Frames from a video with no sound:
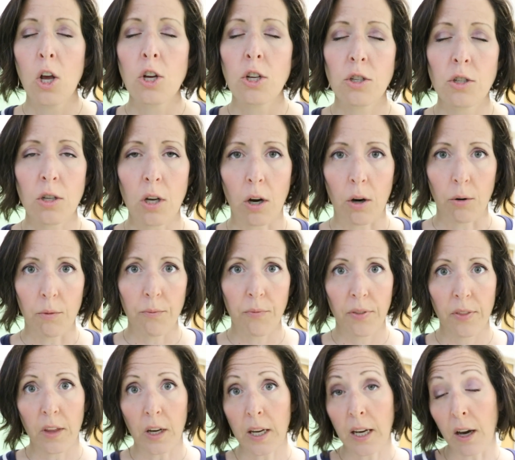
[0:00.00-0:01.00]
So
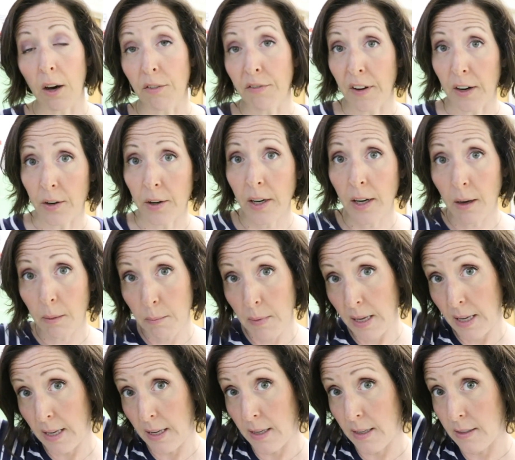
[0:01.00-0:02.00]
the calvarium
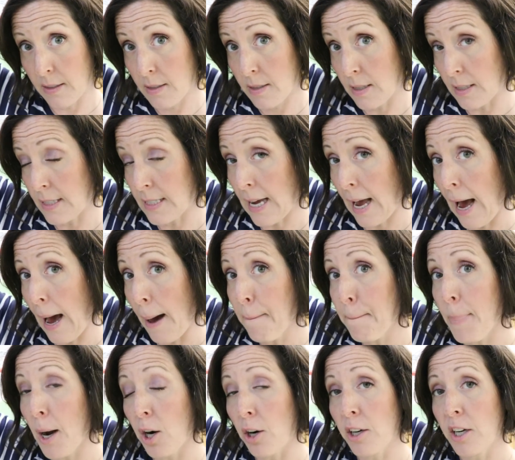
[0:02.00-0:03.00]
is the
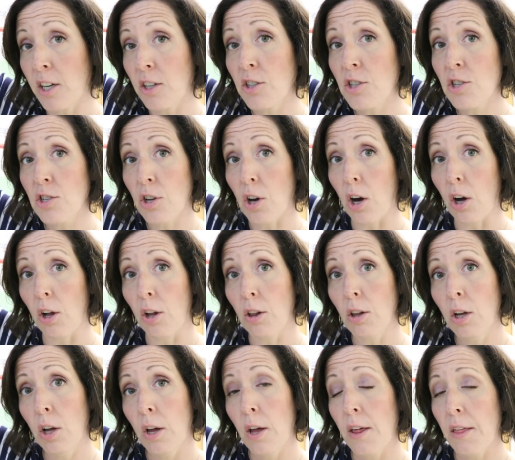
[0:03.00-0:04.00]
top part of your
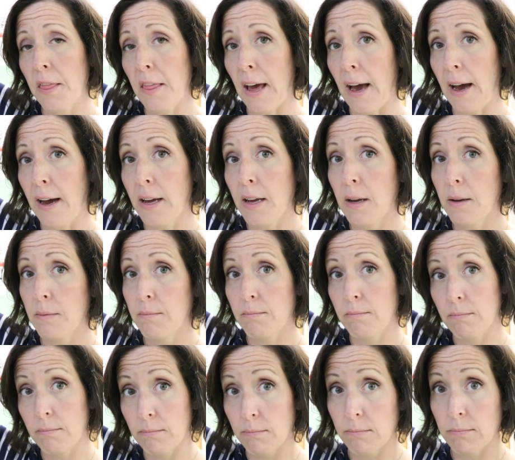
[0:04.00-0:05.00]
skull that
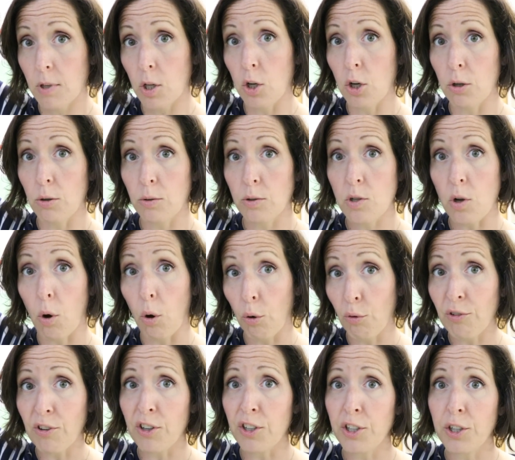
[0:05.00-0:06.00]
goes
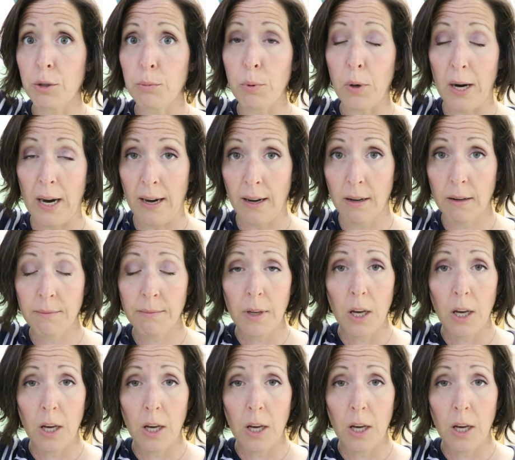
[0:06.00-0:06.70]
over your brain.